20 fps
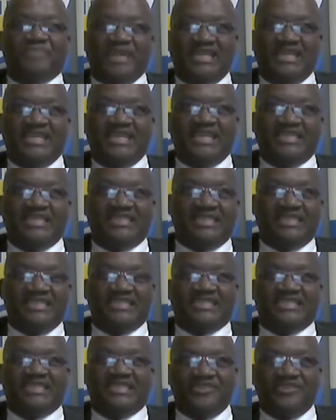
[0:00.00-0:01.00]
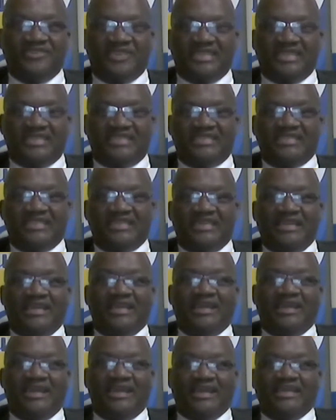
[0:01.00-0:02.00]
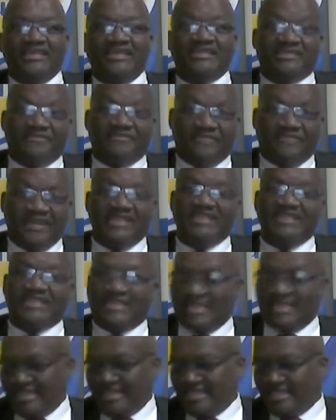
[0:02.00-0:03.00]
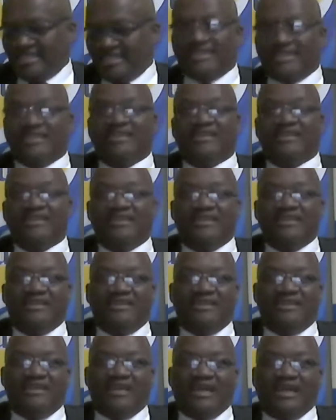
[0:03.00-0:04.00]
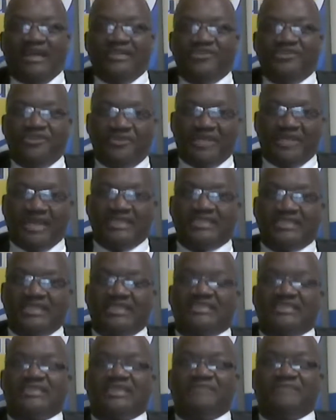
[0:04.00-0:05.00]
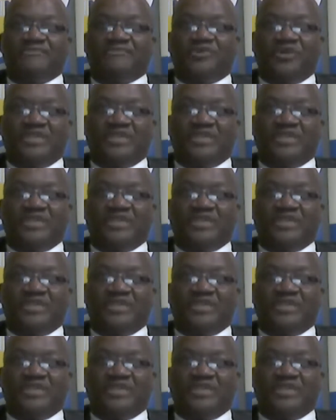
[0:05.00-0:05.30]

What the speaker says: independent, these 3 units, is very strategic. I know that at